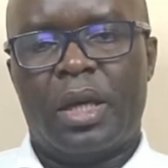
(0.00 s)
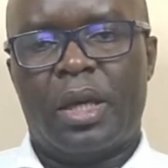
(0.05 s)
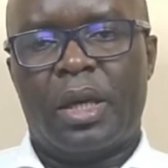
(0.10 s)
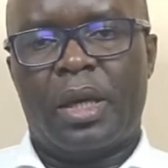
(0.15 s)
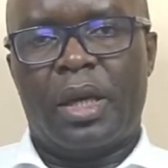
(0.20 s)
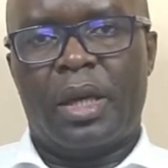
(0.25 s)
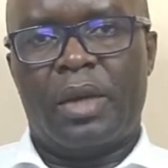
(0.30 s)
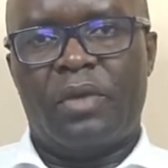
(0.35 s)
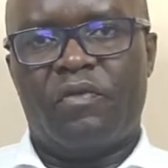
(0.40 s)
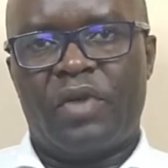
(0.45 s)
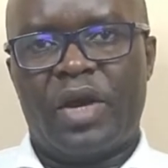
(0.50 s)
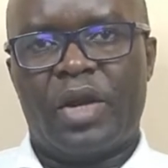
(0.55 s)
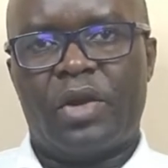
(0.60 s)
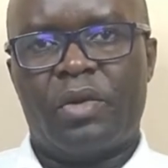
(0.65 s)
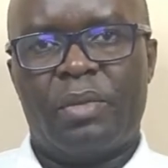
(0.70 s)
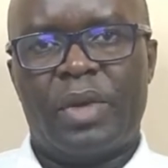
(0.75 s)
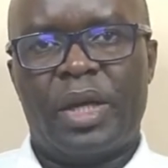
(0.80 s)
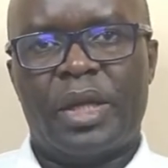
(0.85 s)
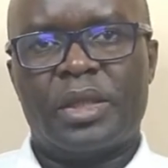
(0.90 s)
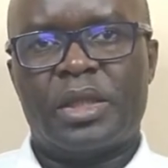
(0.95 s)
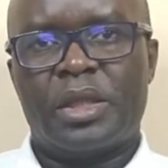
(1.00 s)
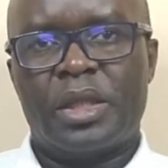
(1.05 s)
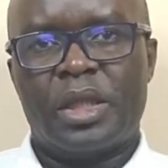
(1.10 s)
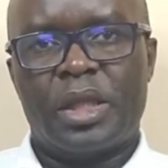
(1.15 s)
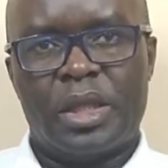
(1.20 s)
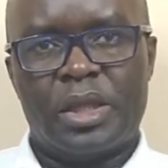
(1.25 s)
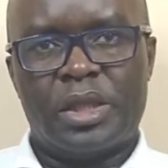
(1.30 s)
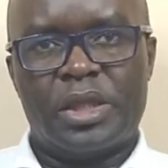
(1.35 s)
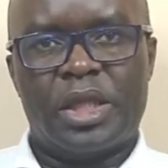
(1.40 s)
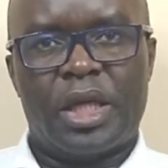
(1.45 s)
environment
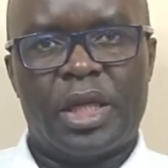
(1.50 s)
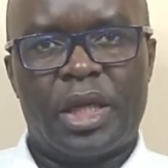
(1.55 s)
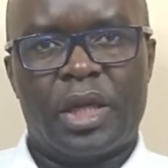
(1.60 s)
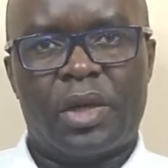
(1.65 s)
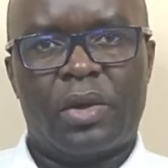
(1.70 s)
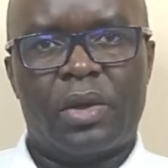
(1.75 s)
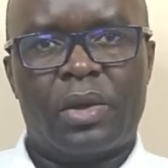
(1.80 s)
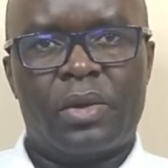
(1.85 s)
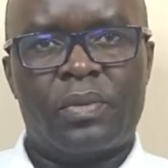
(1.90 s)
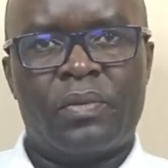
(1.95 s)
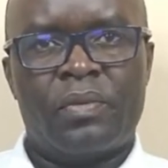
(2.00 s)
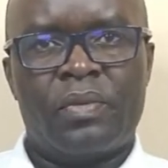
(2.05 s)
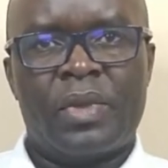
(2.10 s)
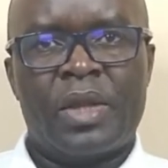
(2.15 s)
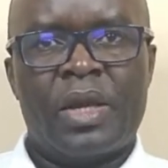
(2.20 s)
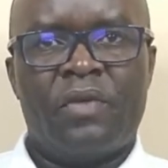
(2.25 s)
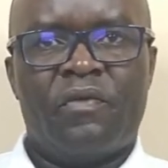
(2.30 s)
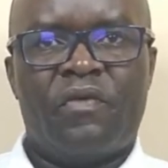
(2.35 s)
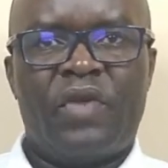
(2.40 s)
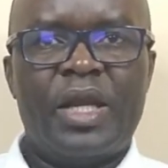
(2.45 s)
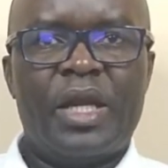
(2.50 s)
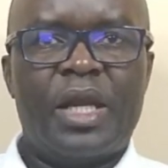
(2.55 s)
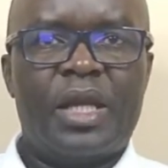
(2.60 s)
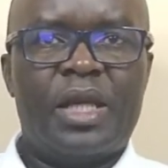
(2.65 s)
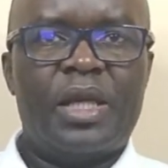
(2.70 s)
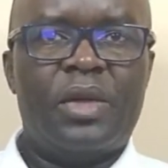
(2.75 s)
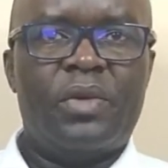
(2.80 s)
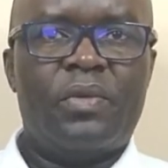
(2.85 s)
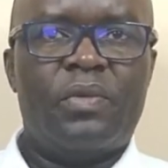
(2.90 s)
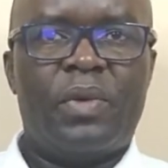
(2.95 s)
in general.
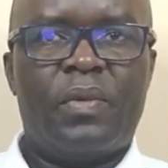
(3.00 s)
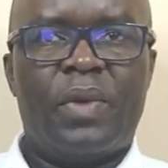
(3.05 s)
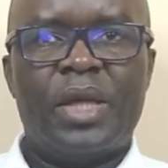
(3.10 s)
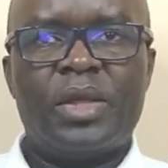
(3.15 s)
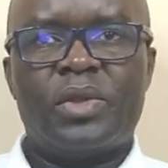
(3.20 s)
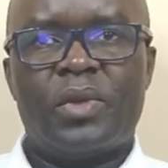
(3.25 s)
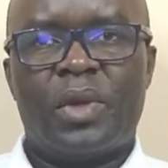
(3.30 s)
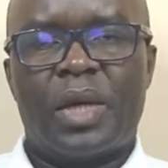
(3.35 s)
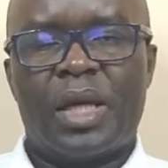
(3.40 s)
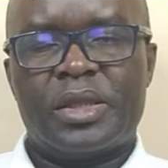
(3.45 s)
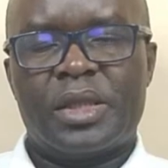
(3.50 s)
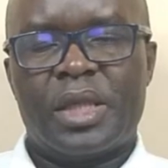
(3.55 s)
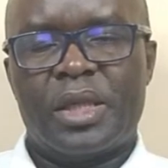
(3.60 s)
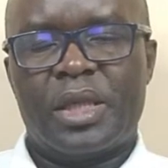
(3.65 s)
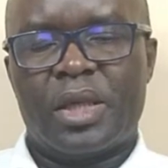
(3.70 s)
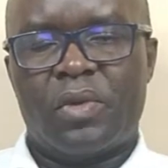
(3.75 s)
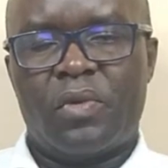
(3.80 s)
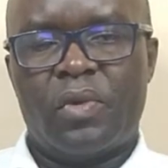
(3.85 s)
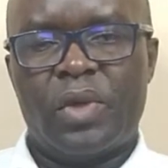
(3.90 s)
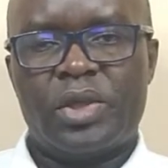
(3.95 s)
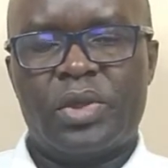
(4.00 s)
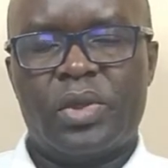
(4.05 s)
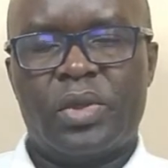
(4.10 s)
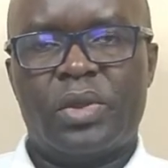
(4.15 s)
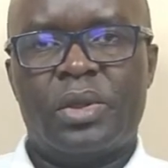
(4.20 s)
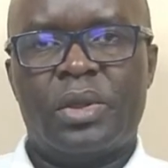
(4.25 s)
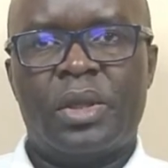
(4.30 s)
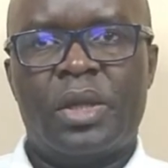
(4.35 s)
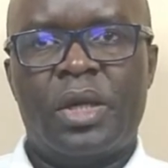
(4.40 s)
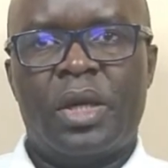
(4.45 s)
Finally, we want to answer the
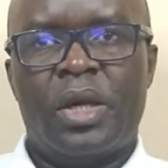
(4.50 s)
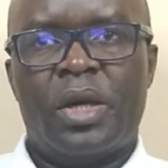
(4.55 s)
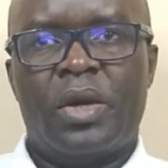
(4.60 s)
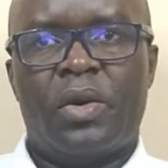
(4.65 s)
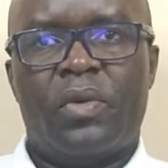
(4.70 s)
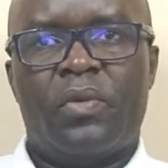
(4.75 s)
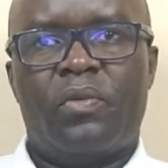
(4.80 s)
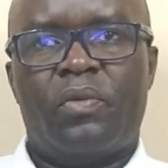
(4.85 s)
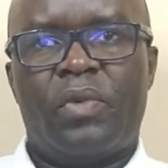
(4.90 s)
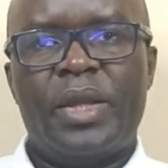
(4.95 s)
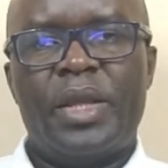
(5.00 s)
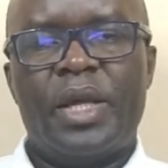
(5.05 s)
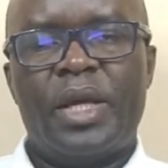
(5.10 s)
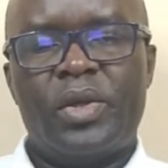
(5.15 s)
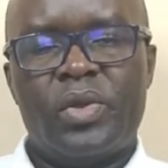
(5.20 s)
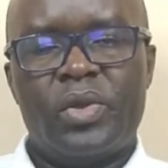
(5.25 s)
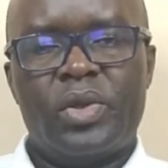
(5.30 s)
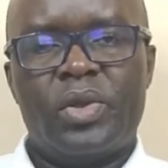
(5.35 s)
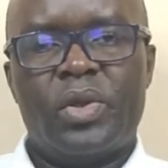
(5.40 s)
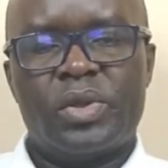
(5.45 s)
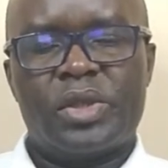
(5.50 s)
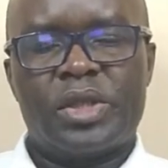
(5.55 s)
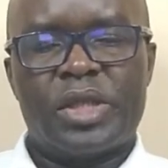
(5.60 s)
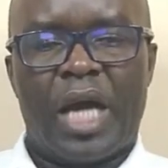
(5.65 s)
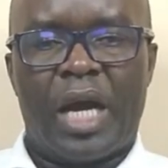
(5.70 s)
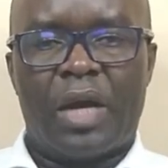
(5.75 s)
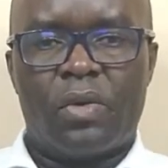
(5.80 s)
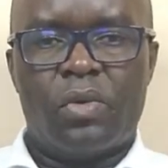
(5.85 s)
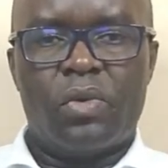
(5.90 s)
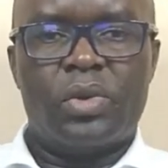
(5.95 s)
question of whether unions
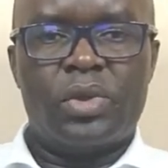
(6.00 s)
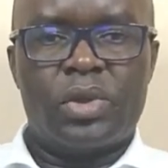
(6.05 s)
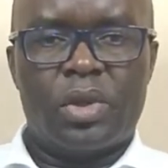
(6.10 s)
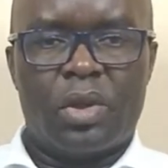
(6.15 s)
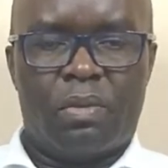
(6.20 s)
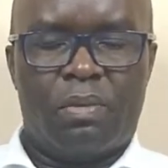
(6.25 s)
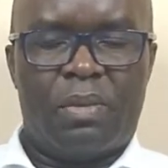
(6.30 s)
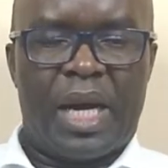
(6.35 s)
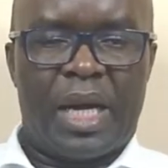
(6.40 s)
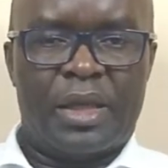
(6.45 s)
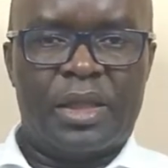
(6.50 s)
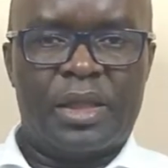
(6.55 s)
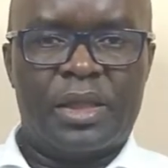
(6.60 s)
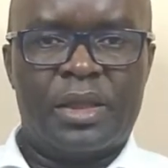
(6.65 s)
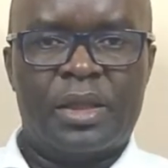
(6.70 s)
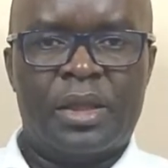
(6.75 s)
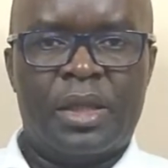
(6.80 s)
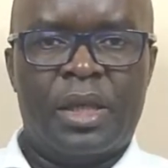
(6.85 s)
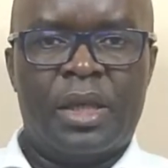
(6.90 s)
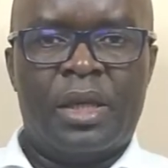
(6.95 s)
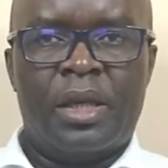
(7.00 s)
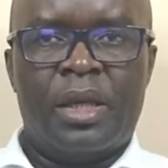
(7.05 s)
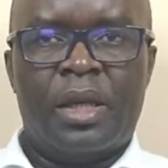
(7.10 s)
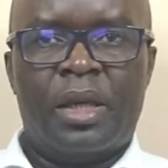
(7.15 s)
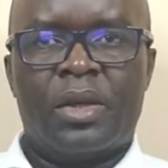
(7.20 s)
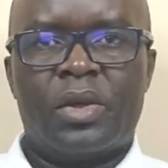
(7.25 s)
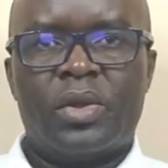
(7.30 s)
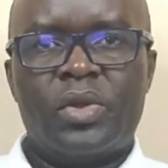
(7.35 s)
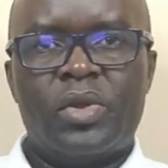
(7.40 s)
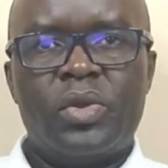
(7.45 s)
are good or bad.
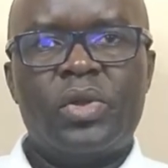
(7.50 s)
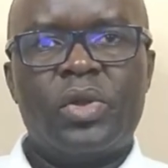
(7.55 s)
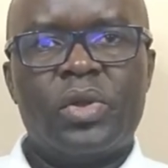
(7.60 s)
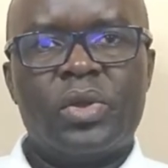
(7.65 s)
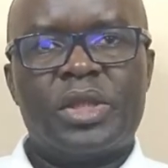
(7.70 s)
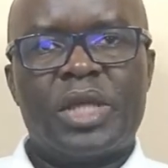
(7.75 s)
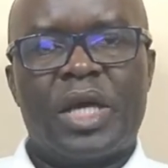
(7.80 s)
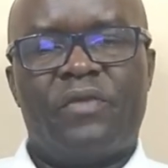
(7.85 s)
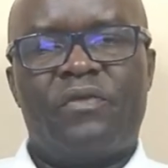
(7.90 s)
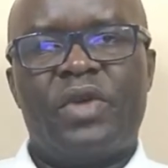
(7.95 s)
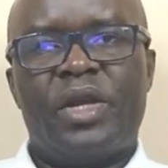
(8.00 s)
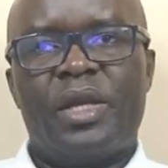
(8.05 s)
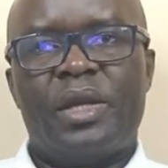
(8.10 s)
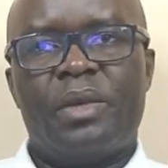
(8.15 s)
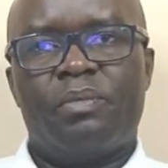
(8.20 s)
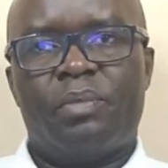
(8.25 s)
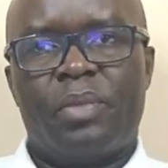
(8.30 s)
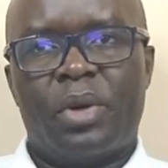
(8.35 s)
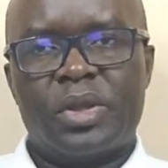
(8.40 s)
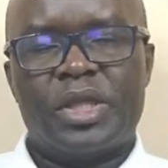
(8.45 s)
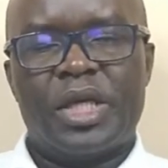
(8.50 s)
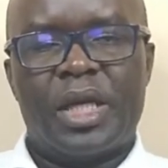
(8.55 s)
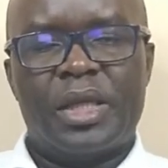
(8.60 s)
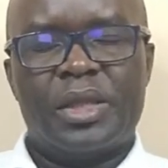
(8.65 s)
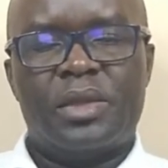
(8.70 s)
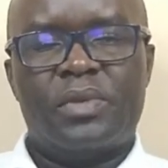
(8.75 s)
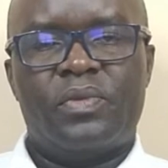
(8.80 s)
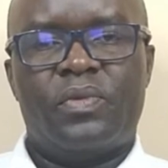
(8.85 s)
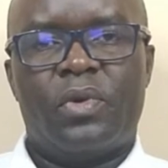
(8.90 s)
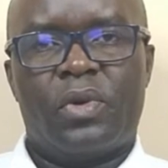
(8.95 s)
Unions are very
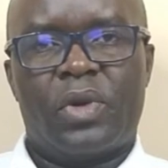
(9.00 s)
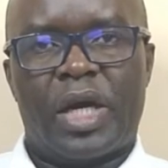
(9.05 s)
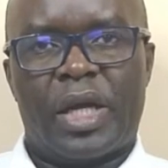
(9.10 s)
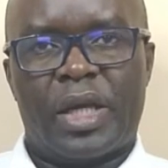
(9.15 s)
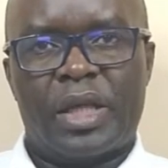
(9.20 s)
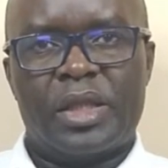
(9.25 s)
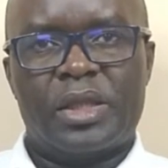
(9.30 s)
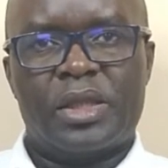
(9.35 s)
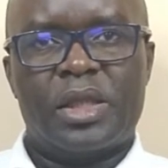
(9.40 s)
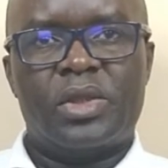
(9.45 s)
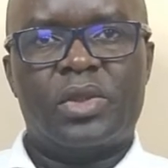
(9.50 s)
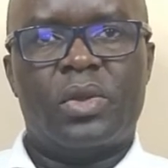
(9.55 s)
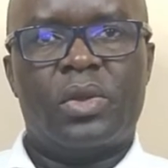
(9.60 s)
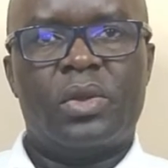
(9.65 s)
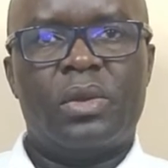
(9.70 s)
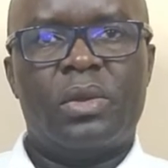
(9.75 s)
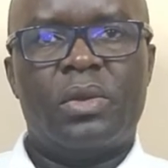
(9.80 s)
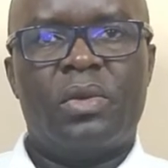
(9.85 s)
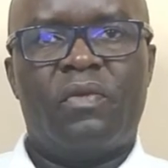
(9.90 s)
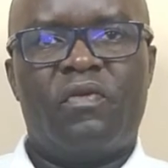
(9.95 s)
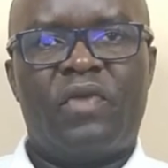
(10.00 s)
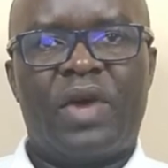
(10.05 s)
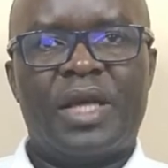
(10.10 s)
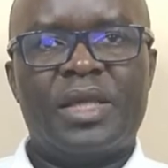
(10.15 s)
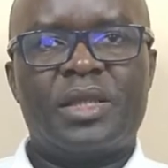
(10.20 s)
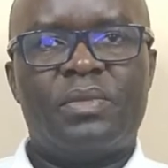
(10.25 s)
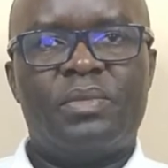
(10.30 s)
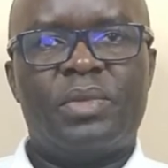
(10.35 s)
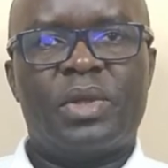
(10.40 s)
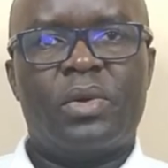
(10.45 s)
important for organization,
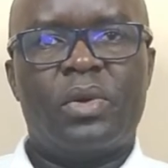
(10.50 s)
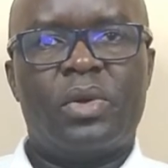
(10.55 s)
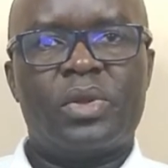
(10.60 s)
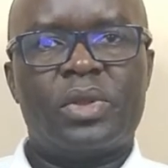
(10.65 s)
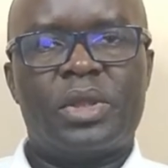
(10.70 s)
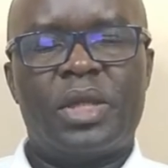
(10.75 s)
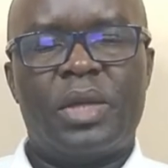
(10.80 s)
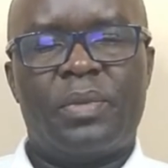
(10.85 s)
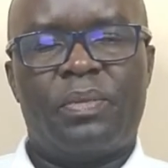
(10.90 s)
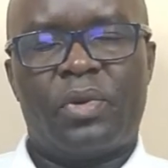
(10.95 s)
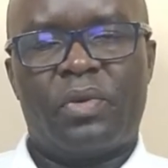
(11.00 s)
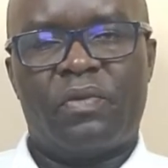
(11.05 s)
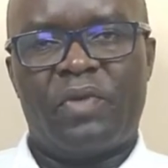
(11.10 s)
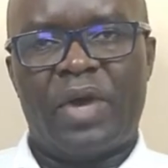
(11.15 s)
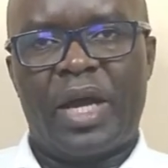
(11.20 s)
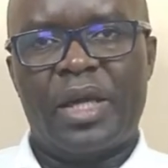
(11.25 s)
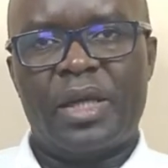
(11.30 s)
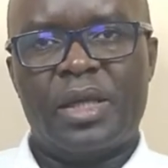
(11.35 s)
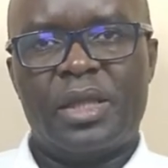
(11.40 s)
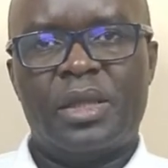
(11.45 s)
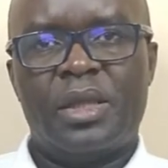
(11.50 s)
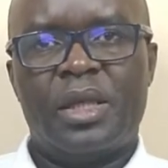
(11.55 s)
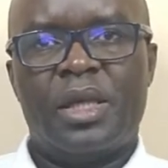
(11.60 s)
first because they provide